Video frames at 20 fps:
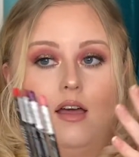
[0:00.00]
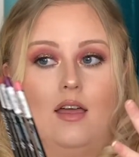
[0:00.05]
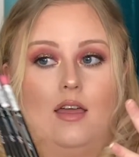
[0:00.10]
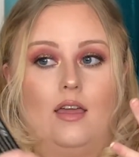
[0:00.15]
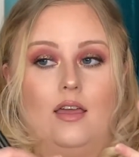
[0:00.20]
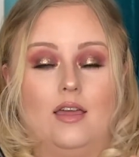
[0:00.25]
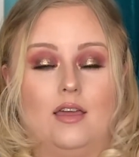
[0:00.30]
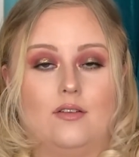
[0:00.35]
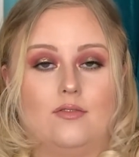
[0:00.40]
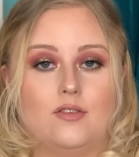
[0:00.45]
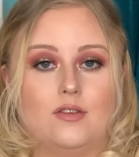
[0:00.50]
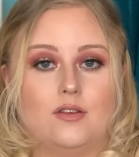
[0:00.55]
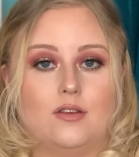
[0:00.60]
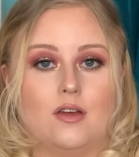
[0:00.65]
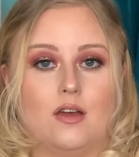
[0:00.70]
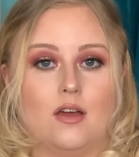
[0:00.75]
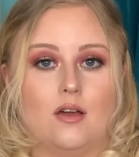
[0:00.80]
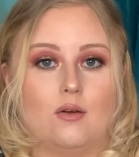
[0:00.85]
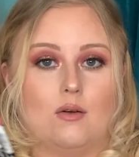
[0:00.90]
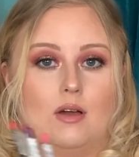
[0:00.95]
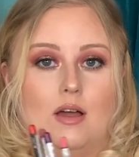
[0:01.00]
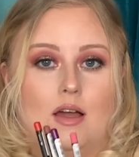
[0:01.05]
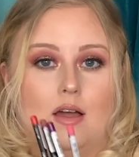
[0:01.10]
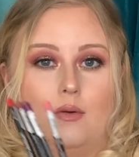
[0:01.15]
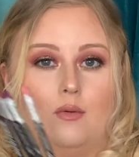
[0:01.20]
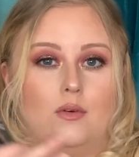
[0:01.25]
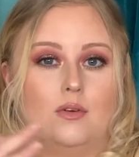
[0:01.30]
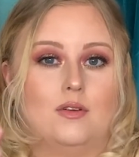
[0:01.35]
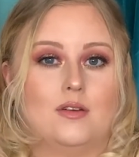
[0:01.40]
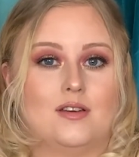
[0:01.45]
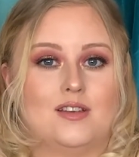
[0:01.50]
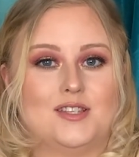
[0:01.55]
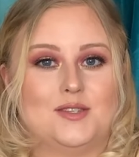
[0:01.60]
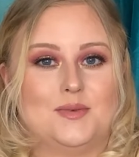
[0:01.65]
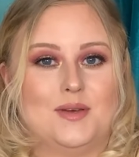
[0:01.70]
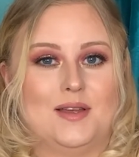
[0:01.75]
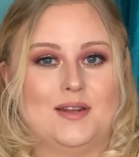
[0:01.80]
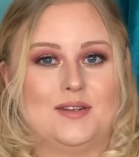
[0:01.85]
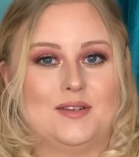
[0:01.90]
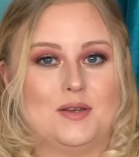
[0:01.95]
Even now, I will not
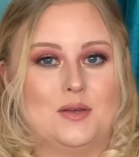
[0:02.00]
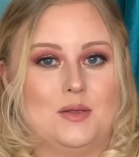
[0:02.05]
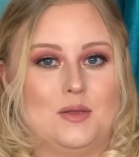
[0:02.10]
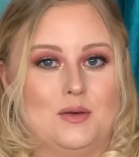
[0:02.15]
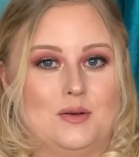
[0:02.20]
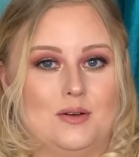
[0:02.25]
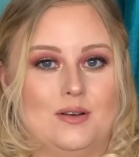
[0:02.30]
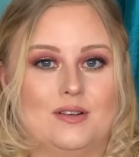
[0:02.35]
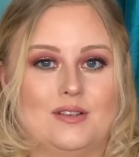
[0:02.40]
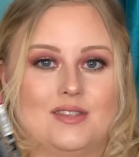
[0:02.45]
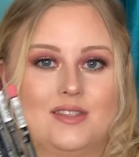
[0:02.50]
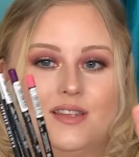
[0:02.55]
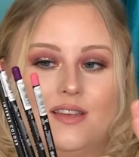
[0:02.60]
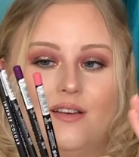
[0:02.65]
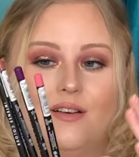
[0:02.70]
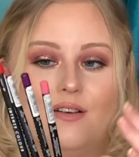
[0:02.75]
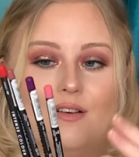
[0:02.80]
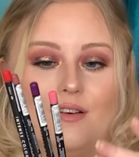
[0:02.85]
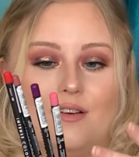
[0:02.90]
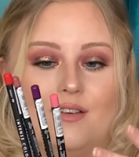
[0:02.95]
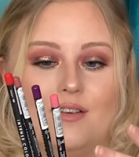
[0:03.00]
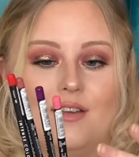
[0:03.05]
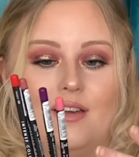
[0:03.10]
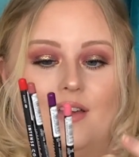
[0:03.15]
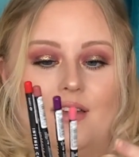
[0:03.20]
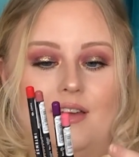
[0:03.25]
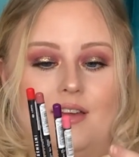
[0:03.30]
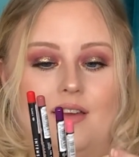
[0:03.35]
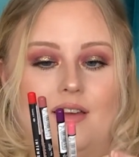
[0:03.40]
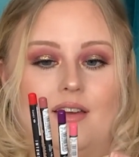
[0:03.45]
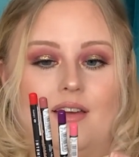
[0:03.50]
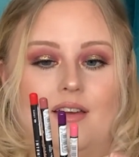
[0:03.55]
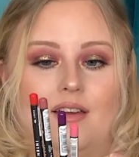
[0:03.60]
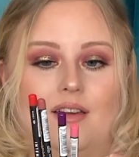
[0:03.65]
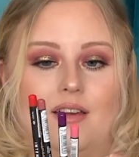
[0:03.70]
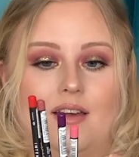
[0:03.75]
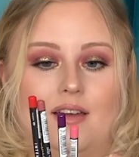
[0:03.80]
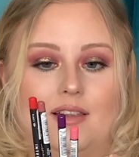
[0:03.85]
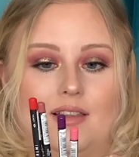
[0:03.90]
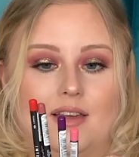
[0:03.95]
spend loads on
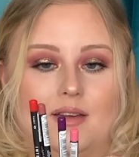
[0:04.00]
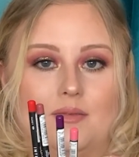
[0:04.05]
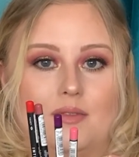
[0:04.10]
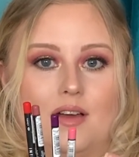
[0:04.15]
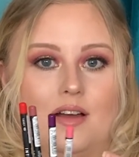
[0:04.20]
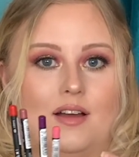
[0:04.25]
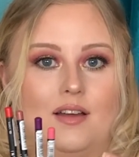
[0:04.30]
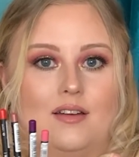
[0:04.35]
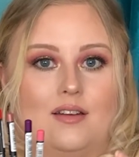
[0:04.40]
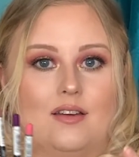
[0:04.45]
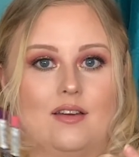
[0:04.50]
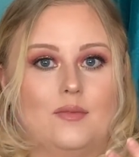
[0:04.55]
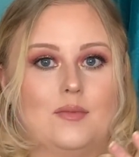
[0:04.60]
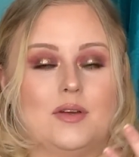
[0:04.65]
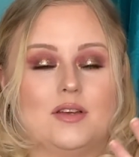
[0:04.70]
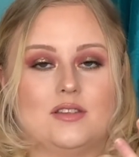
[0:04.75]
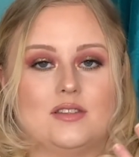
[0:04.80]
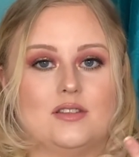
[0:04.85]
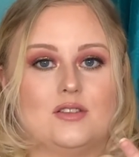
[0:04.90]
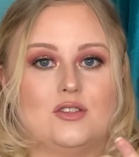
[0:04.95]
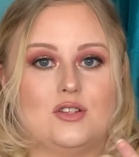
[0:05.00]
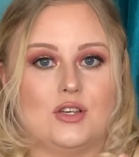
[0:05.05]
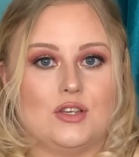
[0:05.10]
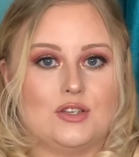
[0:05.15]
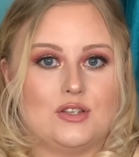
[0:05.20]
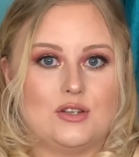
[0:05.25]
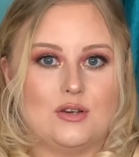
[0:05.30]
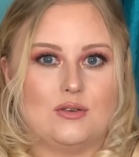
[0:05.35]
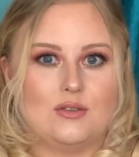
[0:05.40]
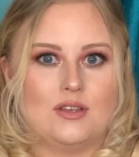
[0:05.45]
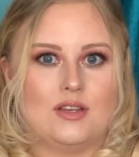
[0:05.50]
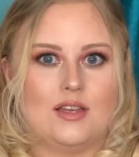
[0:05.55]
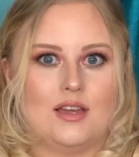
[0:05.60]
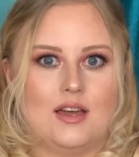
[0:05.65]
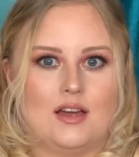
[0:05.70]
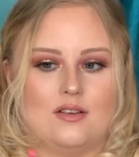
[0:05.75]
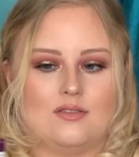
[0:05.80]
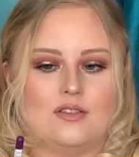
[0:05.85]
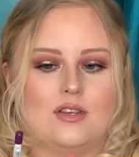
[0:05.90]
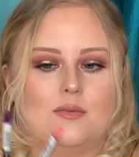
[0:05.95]
a lip liner because I just don't think you
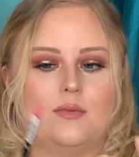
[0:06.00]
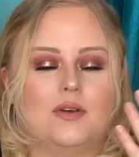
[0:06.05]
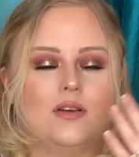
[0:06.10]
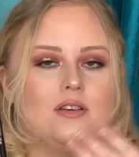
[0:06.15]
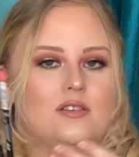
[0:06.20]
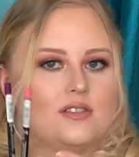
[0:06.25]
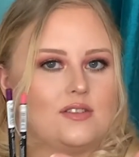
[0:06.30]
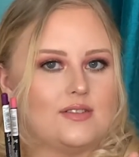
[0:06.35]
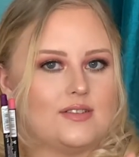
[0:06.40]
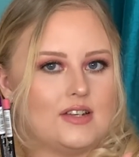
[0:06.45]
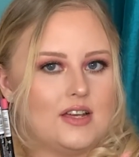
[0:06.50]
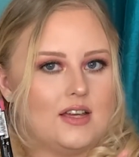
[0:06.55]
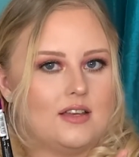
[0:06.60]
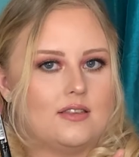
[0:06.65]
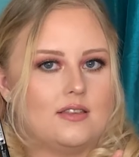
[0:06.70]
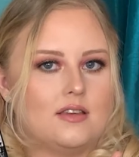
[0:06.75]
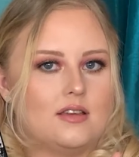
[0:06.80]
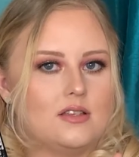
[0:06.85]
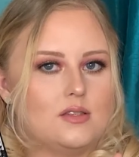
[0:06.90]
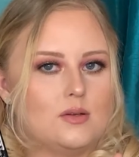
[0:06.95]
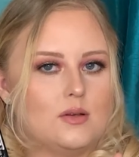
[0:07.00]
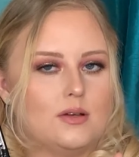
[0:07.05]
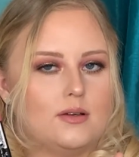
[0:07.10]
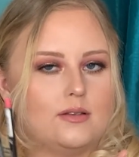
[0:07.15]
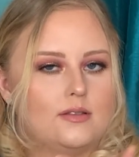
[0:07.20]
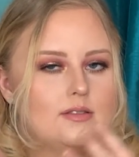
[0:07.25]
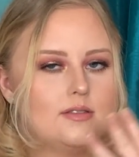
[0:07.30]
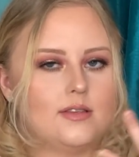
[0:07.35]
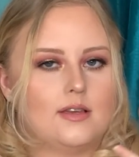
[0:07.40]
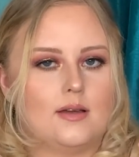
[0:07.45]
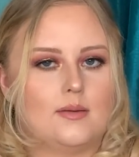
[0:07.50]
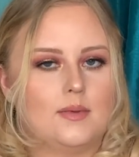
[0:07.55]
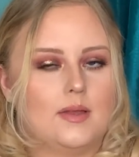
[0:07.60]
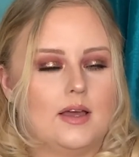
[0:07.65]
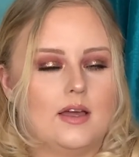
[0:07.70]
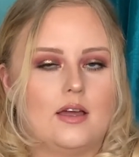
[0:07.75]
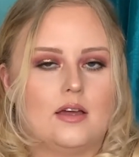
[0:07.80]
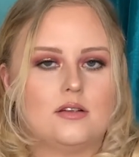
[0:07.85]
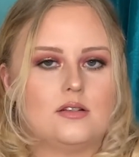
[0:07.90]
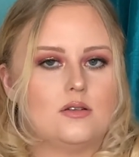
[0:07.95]
have to. Because I've tried these ones, I'm
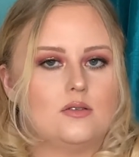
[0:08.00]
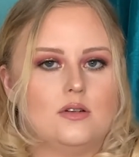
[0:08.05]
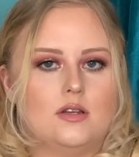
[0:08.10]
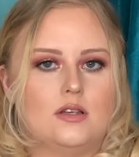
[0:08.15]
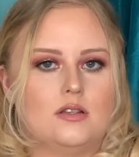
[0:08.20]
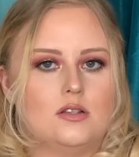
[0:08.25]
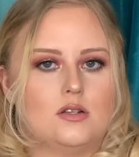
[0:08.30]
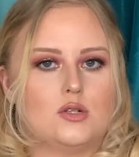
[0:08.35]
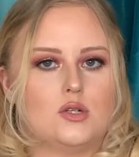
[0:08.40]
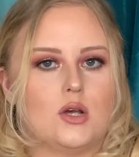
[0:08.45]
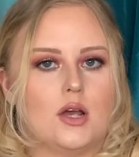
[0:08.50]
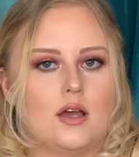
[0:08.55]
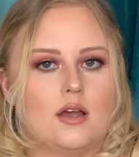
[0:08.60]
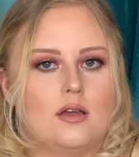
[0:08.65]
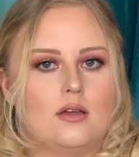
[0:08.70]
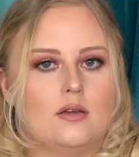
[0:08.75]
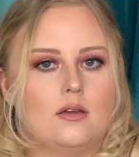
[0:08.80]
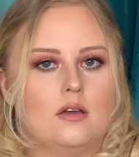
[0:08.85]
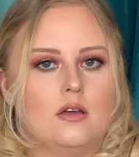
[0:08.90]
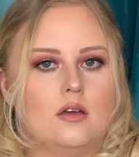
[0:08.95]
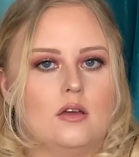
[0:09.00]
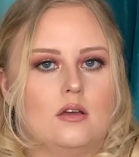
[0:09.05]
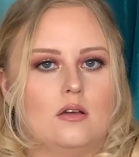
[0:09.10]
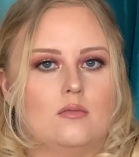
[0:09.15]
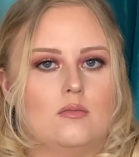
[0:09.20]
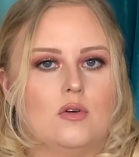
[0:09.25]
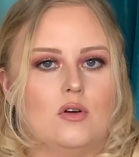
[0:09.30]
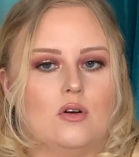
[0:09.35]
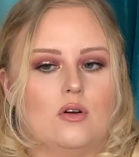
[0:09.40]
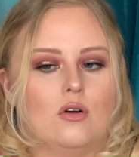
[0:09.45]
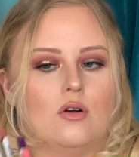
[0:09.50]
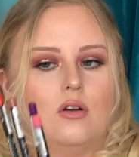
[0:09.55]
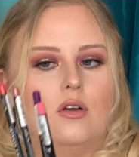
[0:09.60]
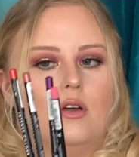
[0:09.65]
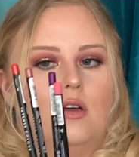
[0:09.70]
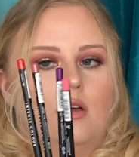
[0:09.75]
like, I don't need to try more.